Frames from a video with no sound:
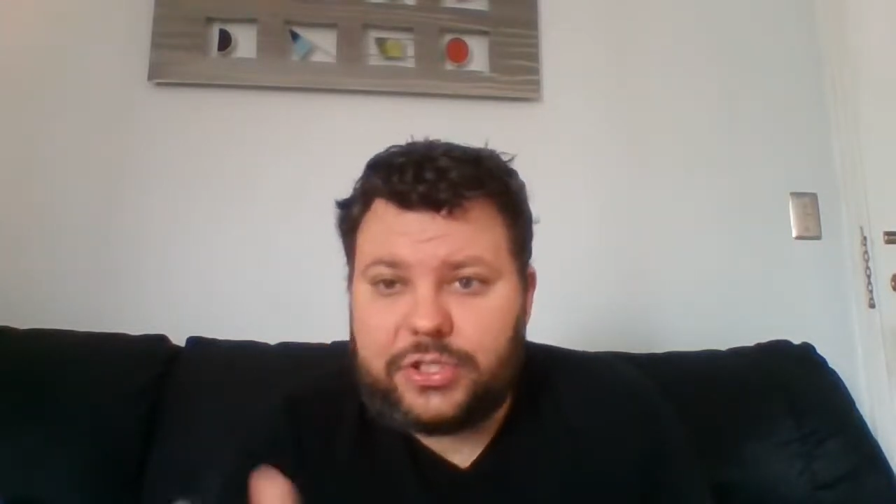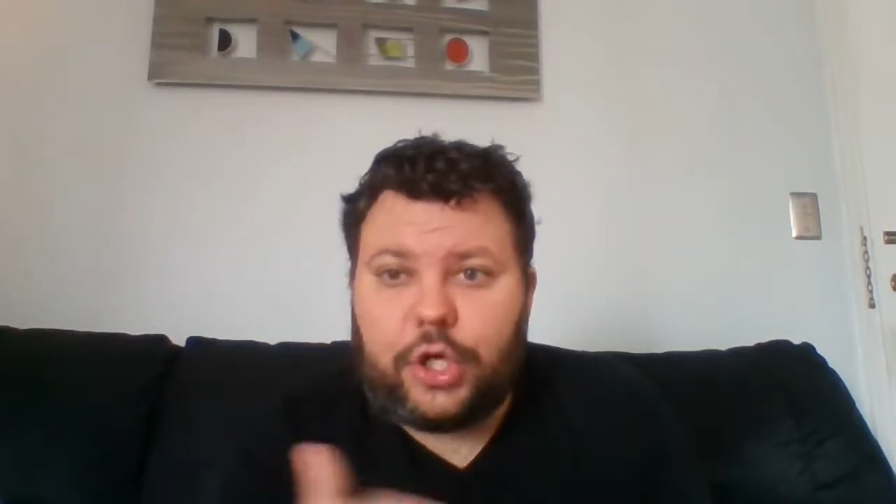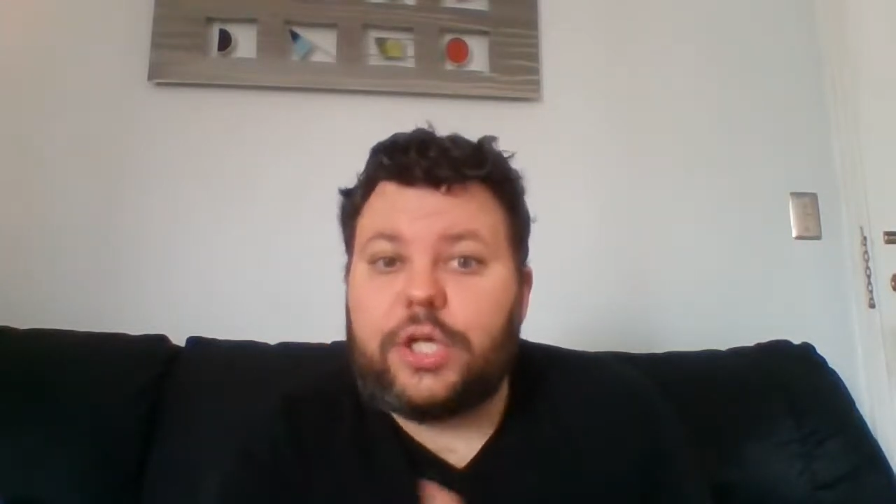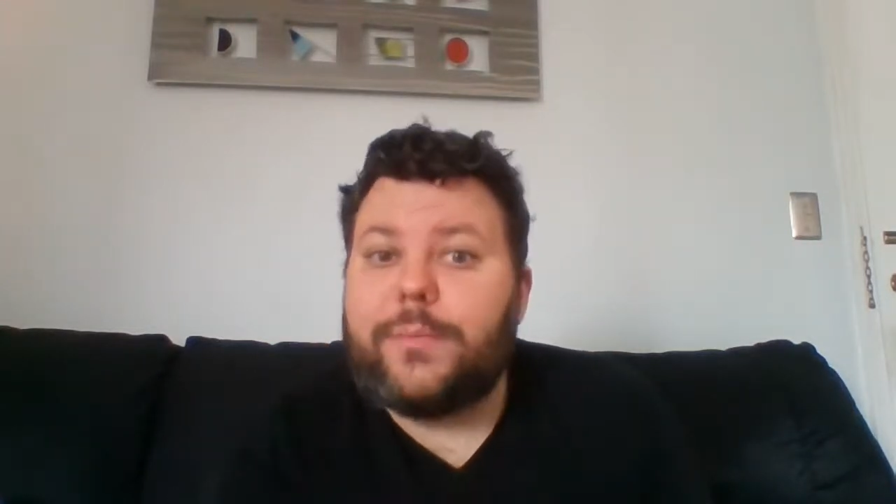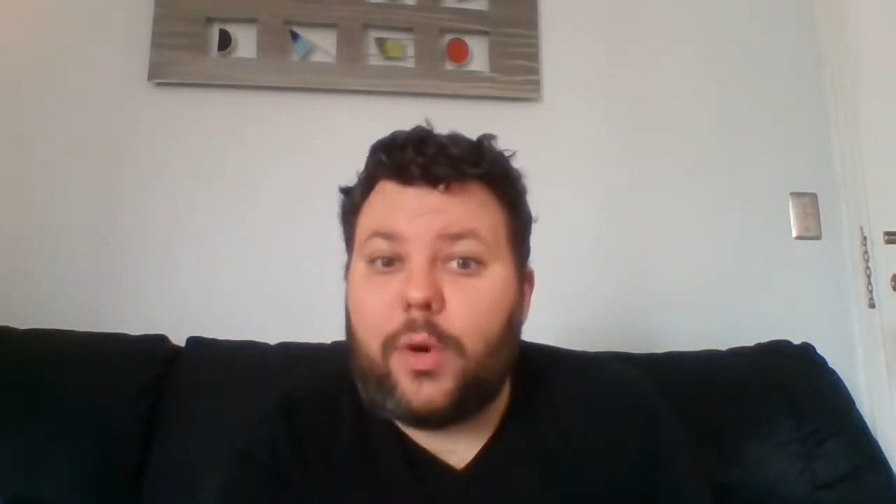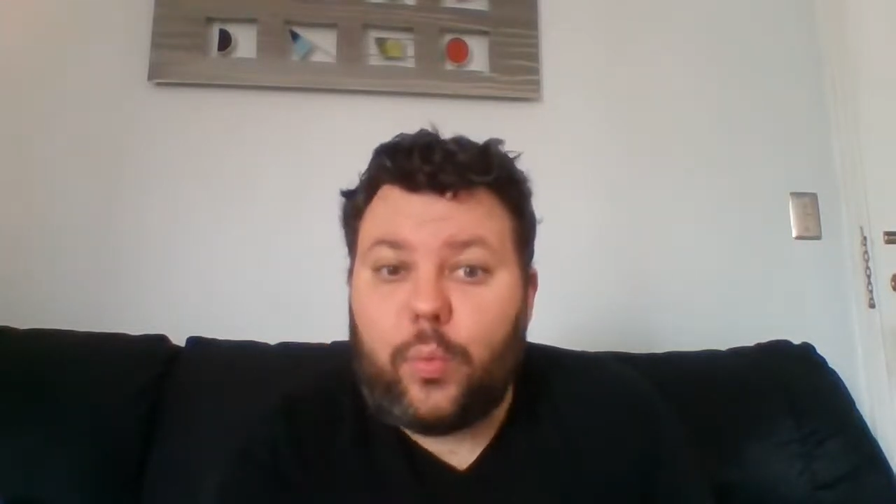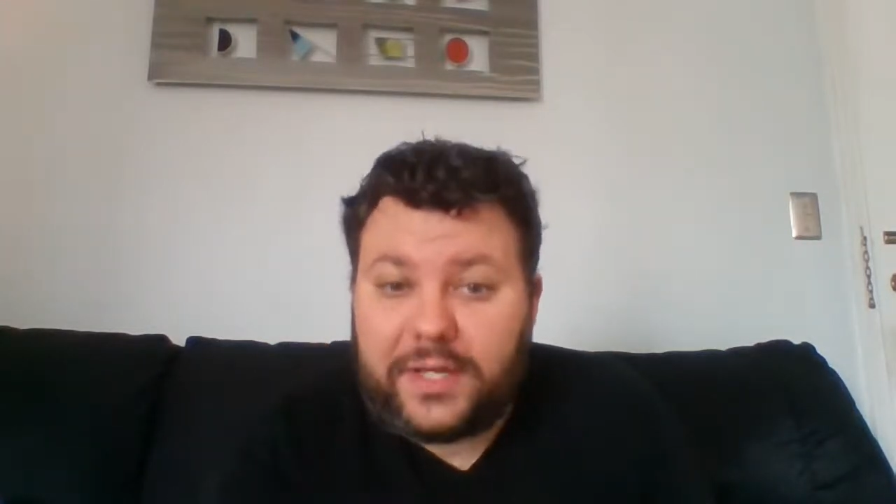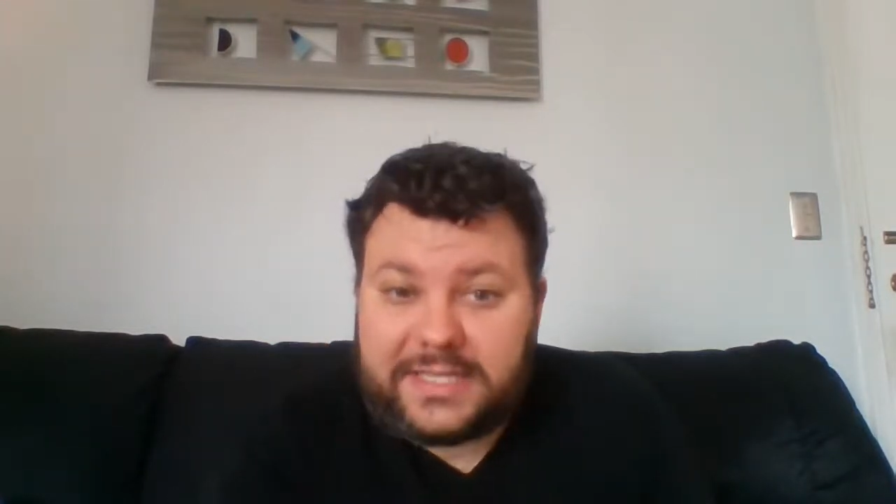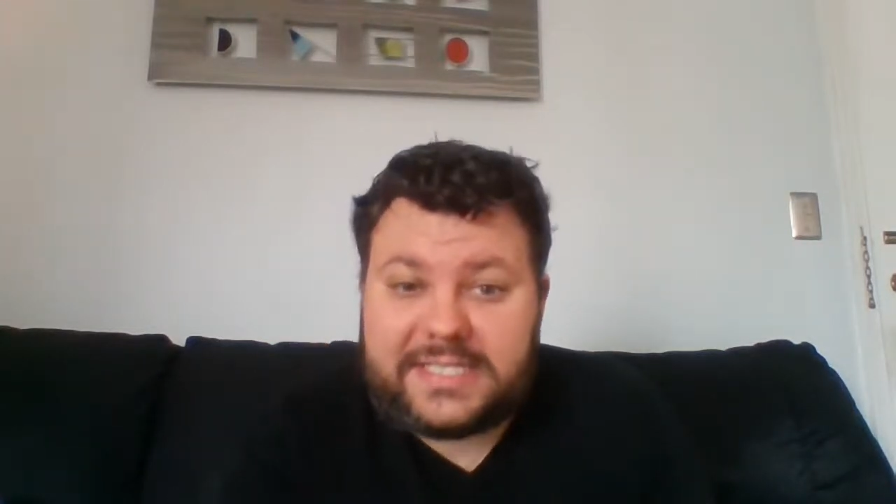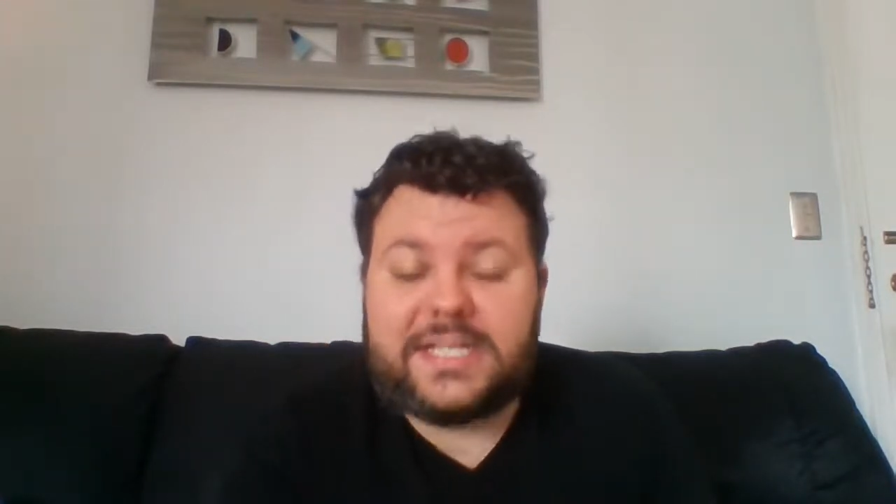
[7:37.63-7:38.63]
talking about
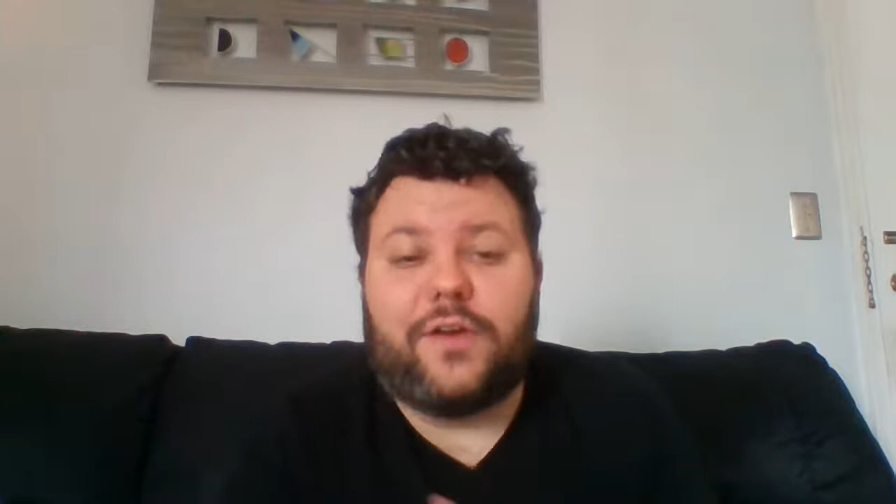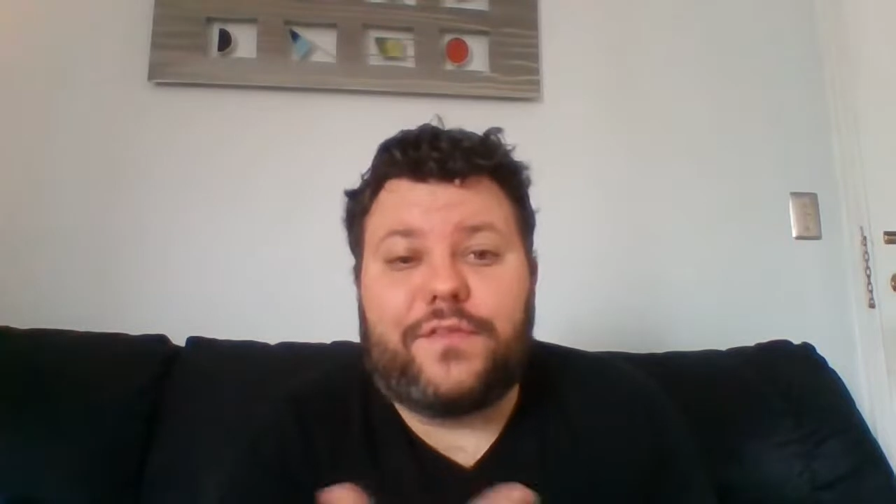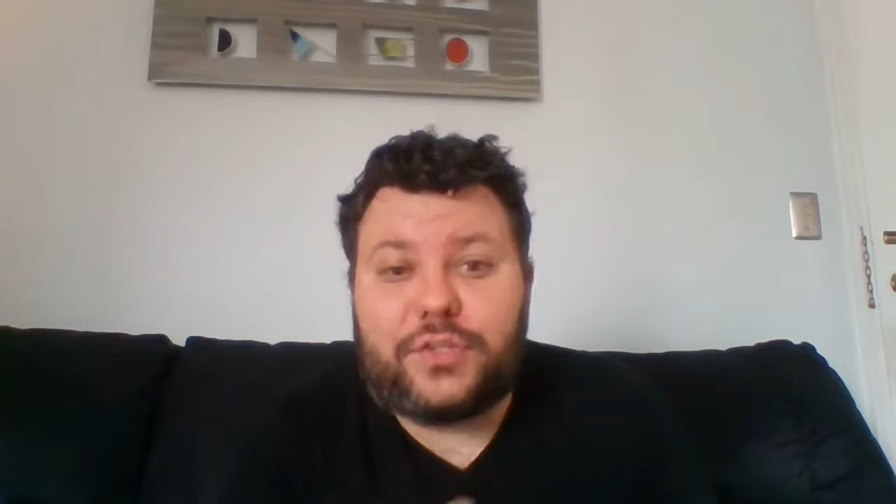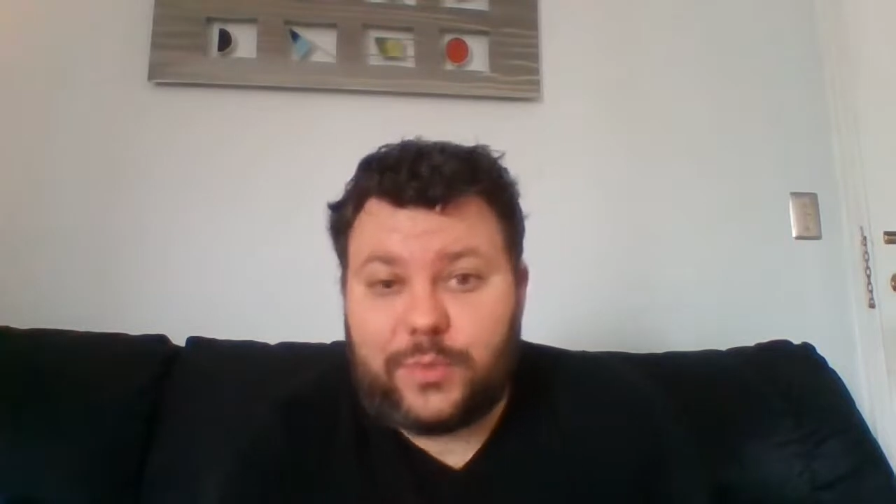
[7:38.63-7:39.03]
what the self is,